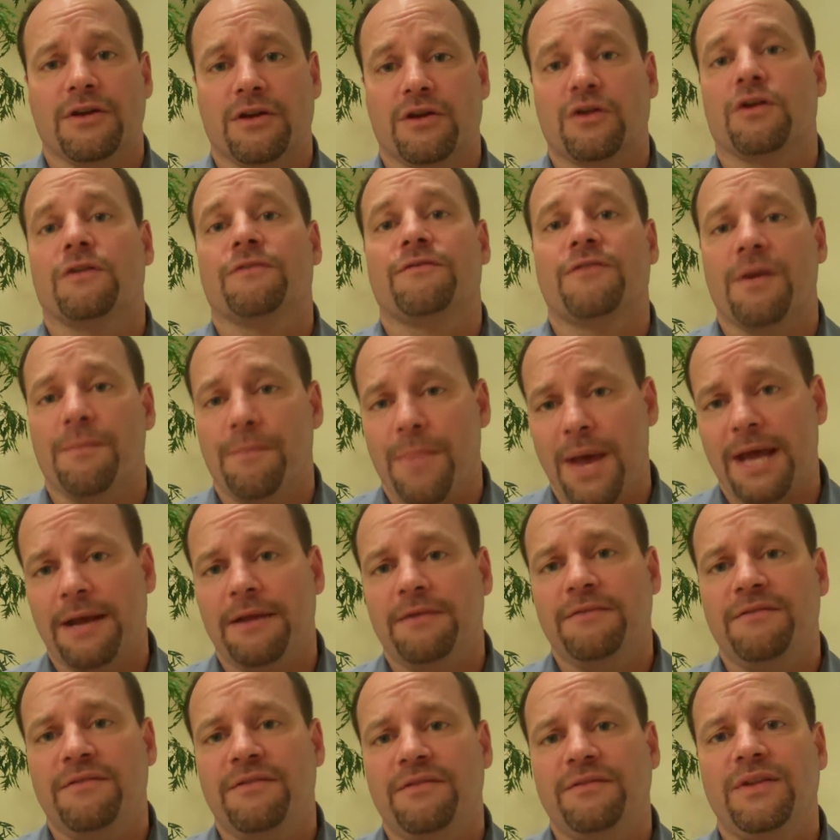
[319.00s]
the curve
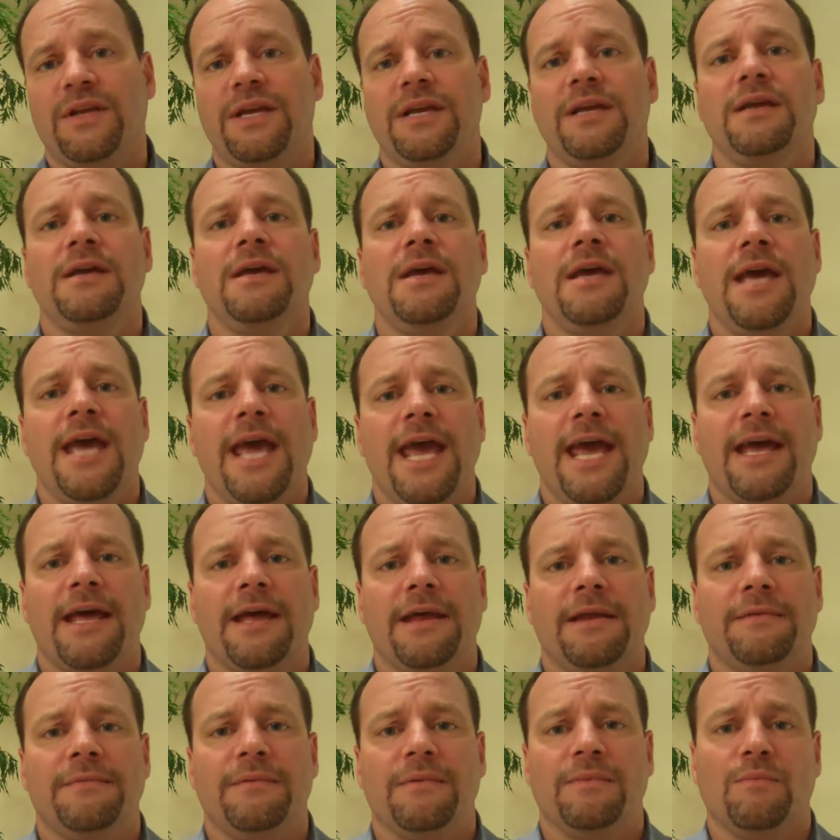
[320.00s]
competitively,
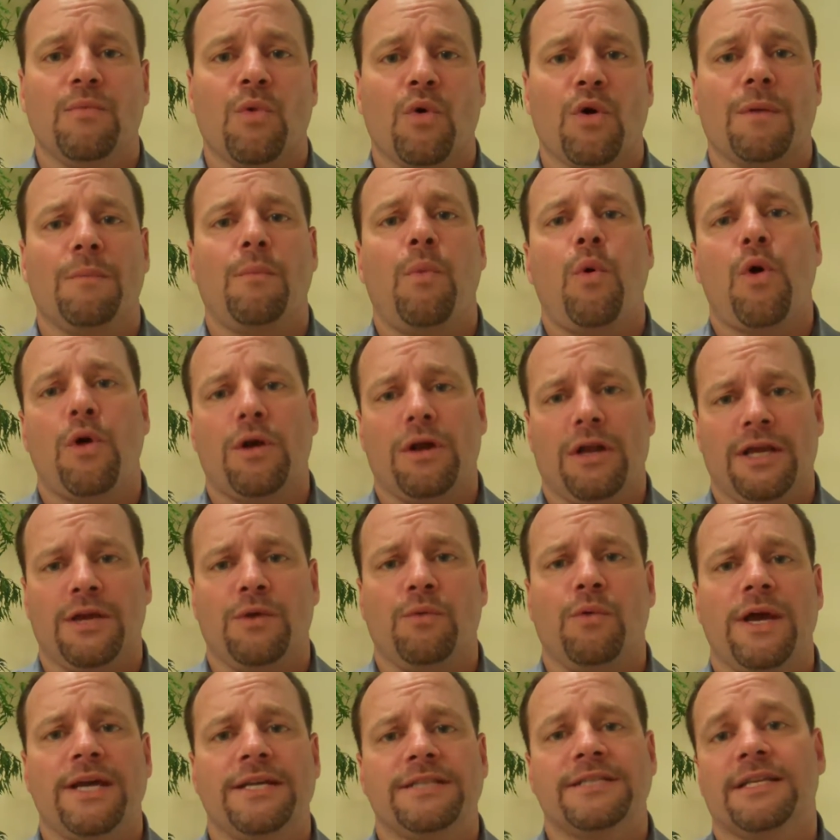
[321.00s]
and more importantly,
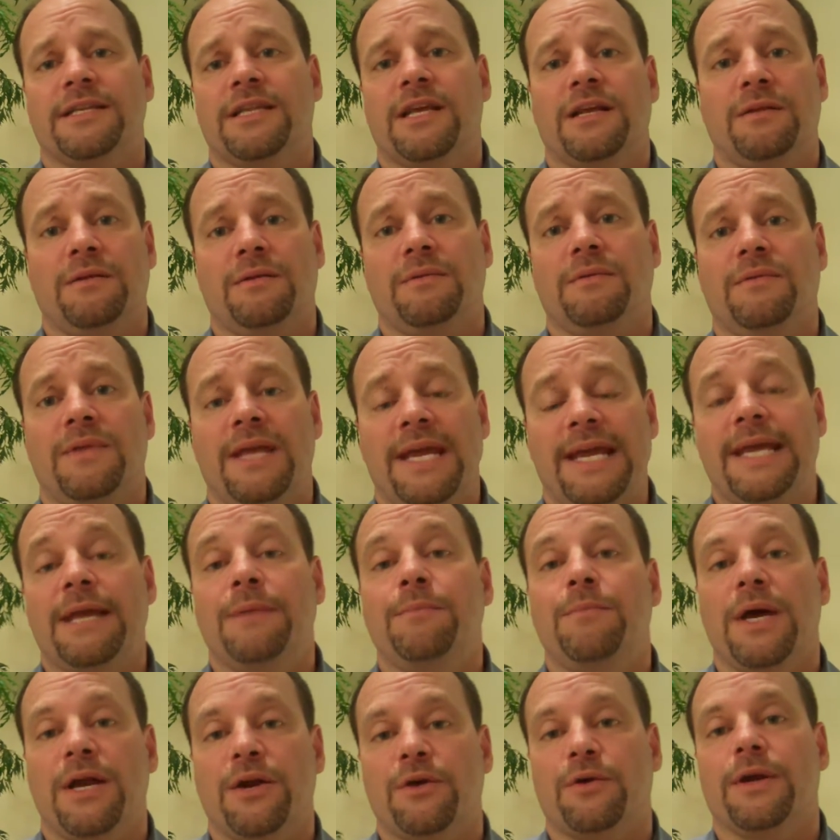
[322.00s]
ways that they
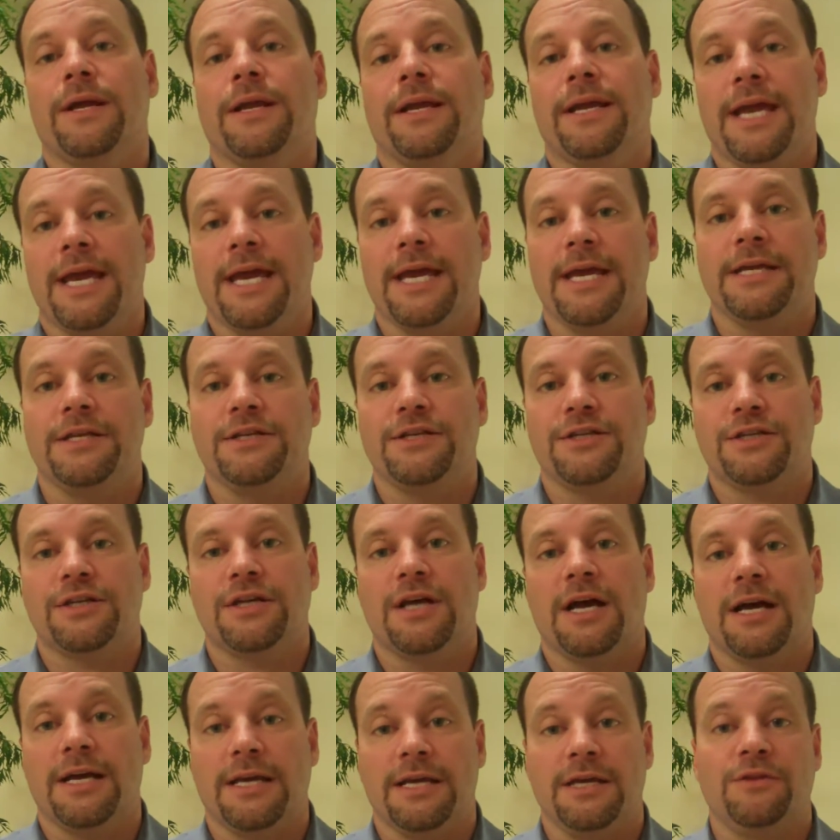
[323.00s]
can better engage
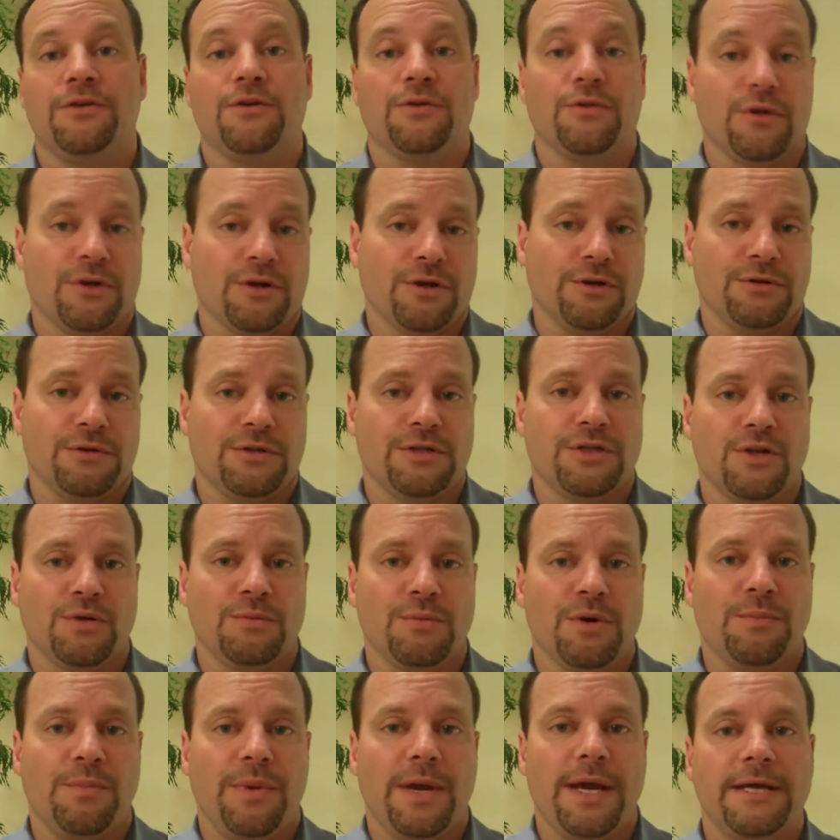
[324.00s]
either their
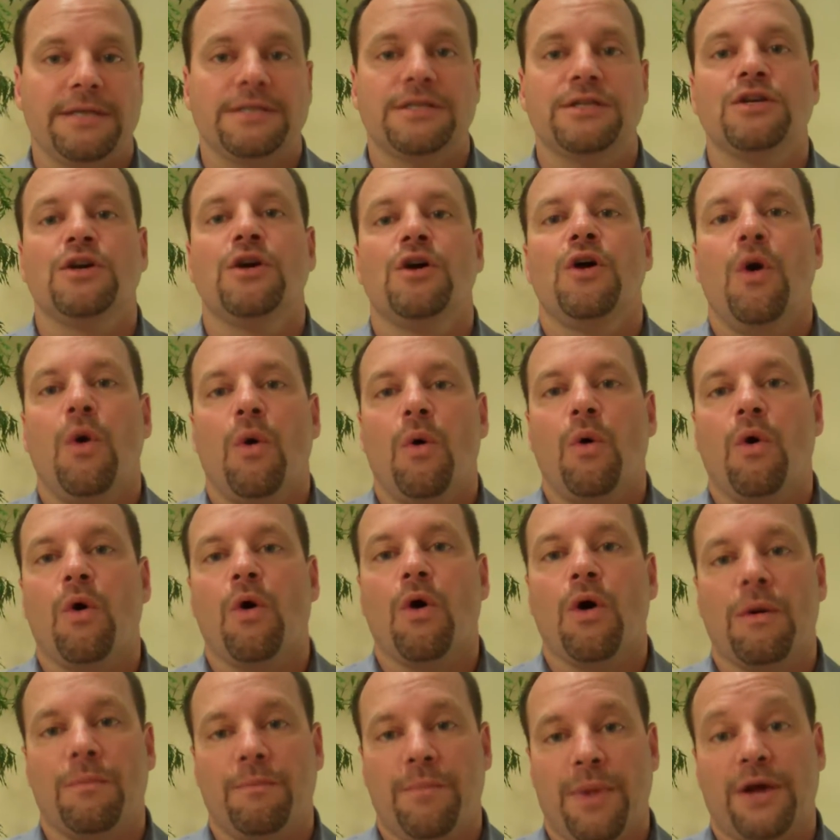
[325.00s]
consumer base
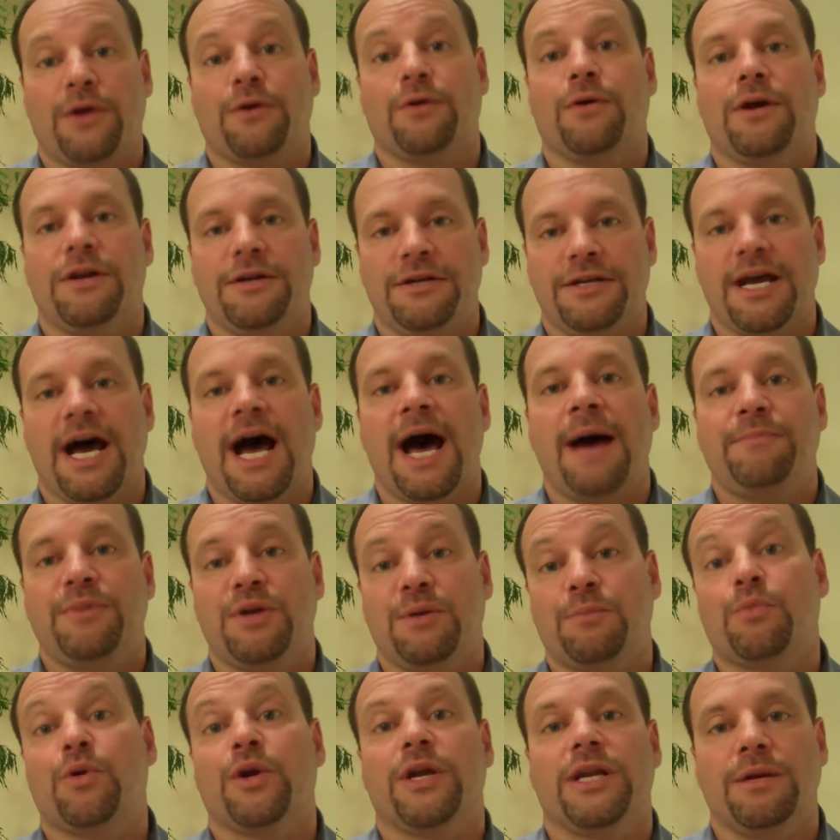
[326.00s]
or better adopt
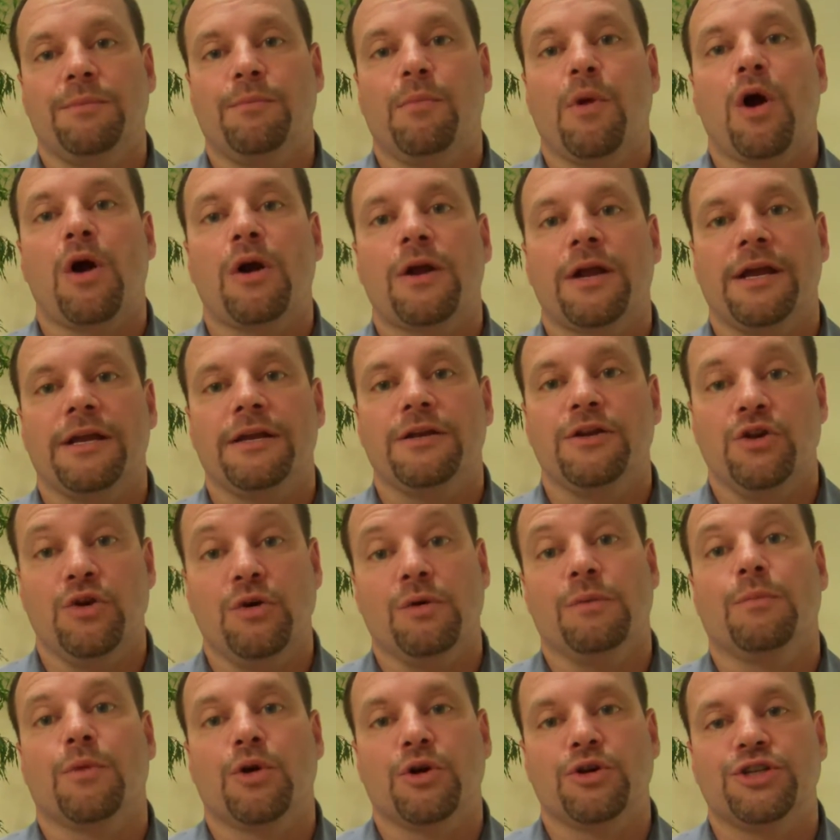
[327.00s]
and bring to market new
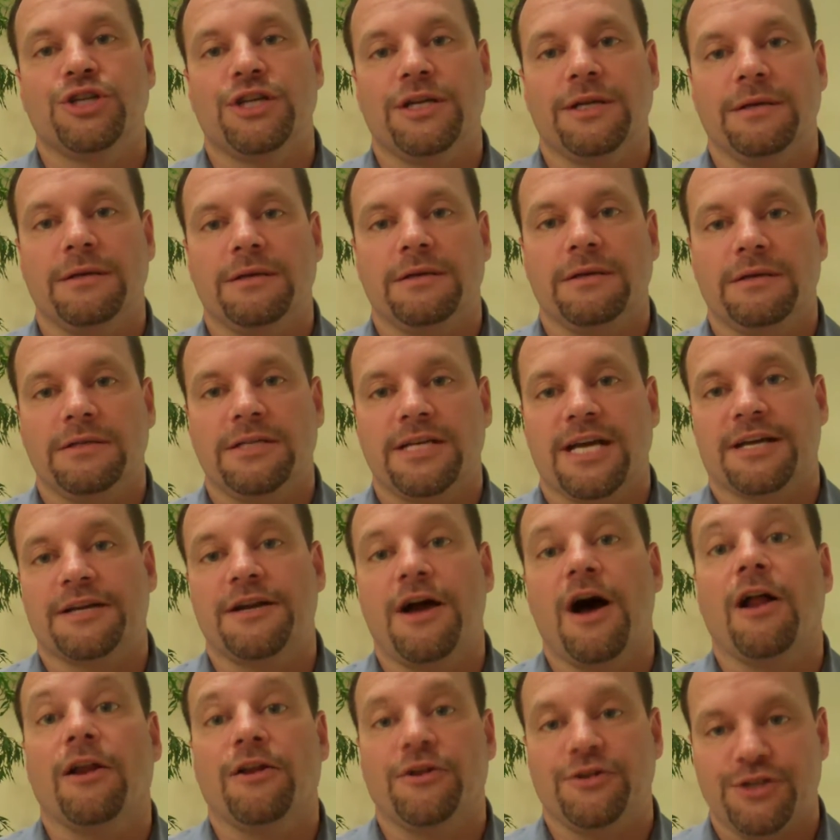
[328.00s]
emerging
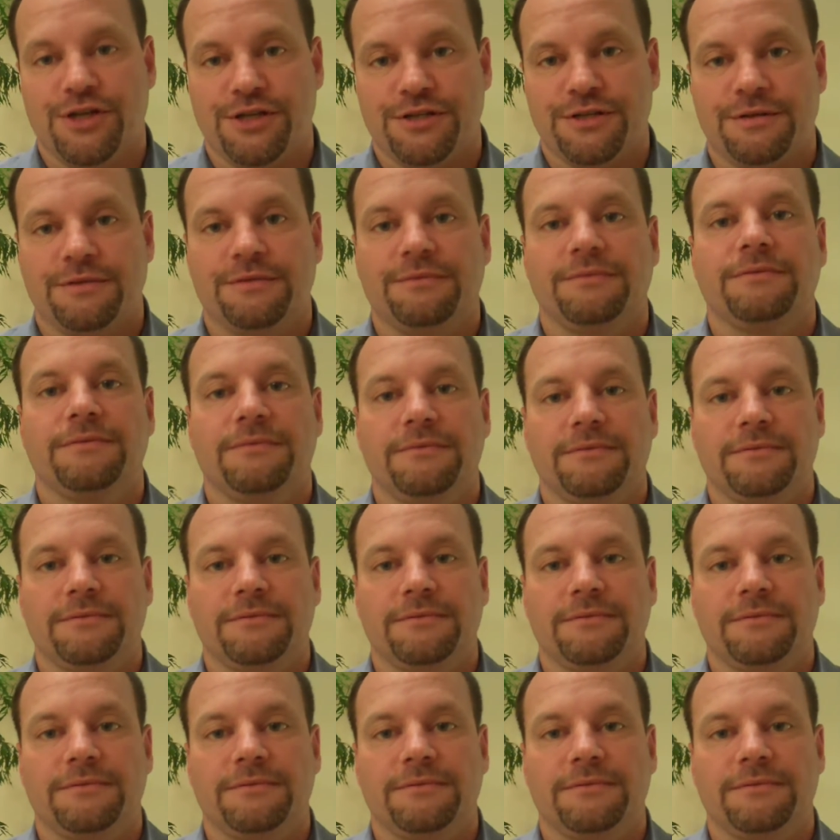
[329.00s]
technologies.